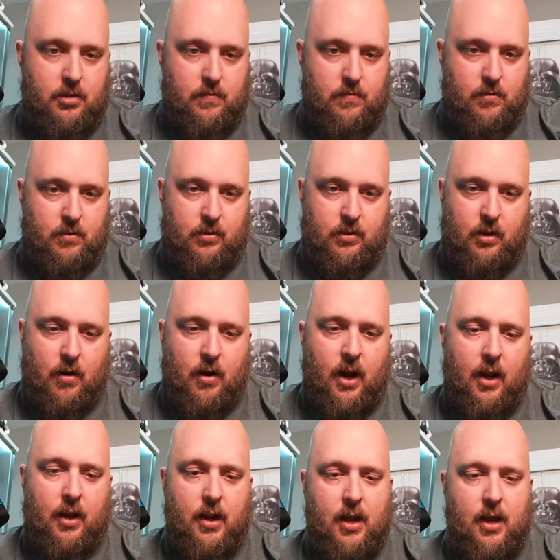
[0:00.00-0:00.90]
looks all
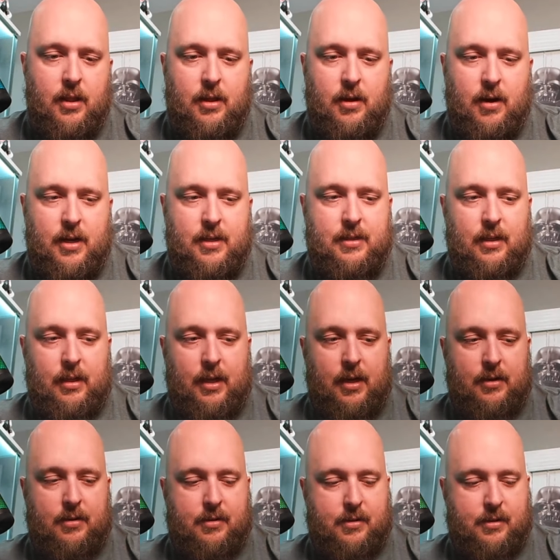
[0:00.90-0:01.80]
right. There is a
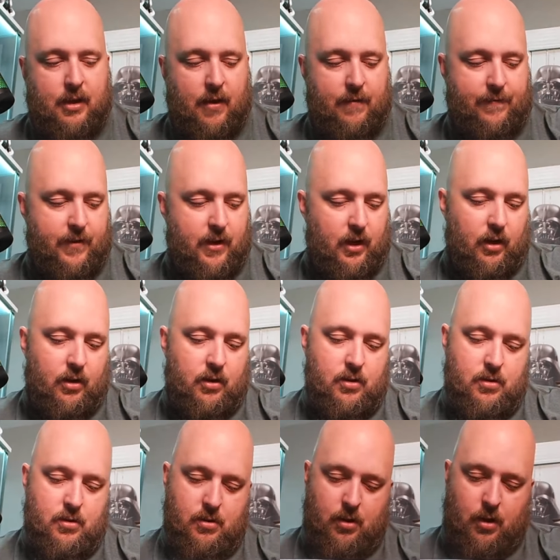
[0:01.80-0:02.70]
lot of scuffing
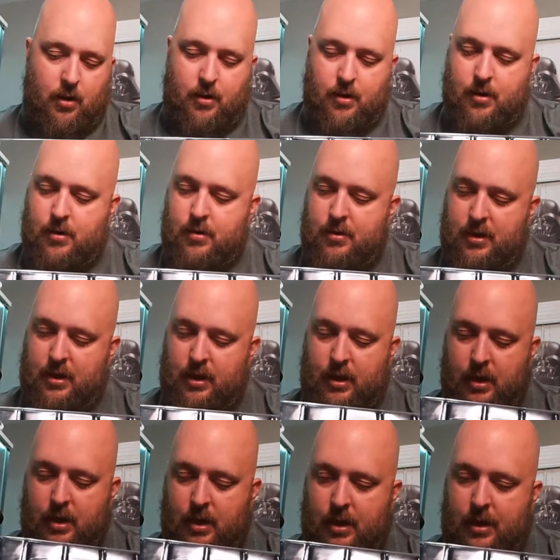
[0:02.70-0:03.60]
on
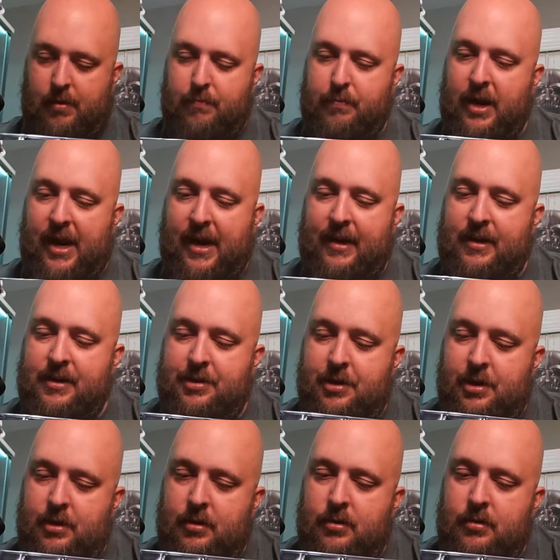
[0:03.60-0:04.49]
the
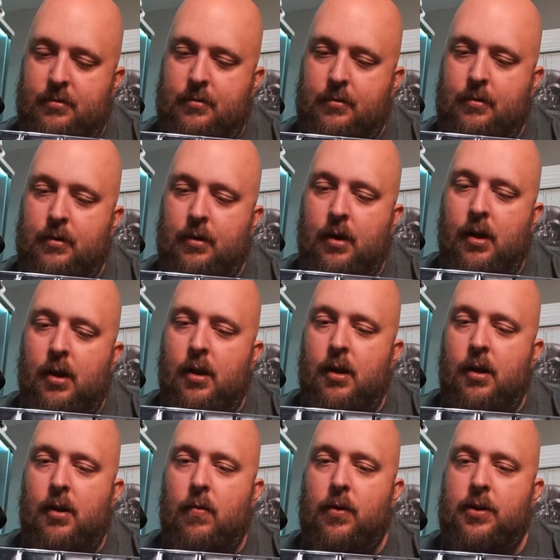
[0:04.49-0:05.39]
packaging,
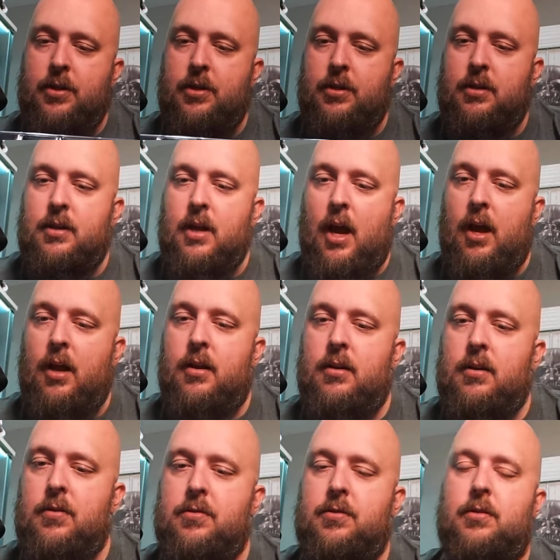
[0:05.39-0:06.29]
which is not
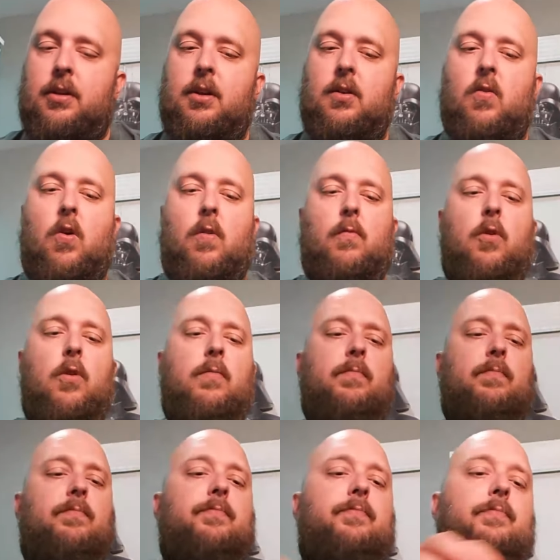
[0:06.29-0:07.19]
usually normal,
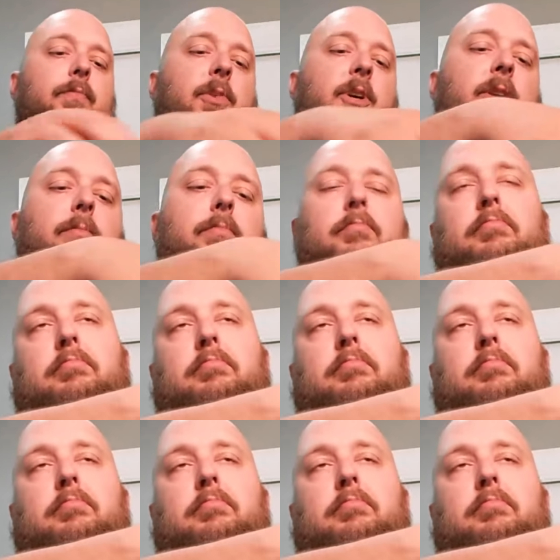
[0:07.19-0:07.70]
but